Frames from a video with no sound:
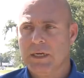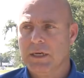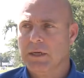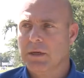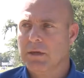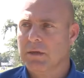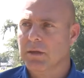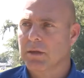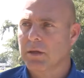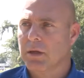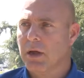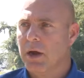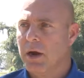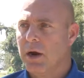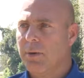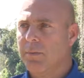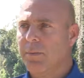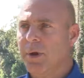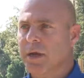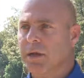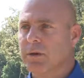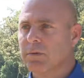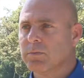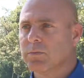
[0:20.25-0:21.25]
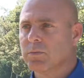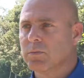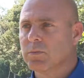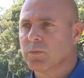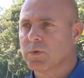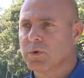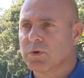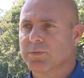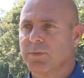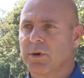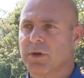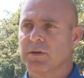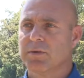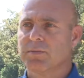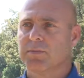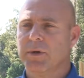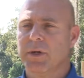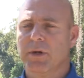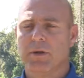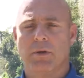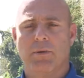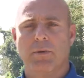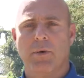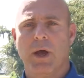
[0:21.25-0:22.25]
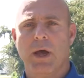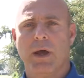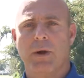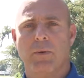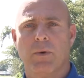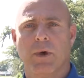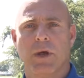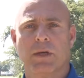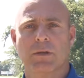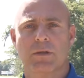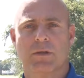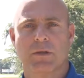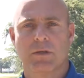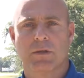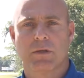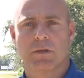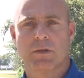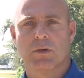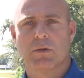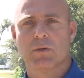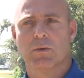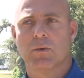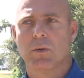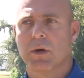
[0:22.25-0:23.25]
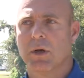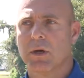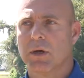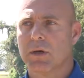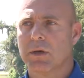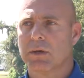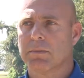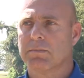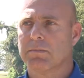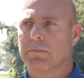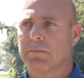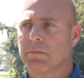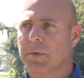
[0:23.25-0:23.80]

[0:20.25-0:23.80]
City, our main responsibility of the right-of-ways is to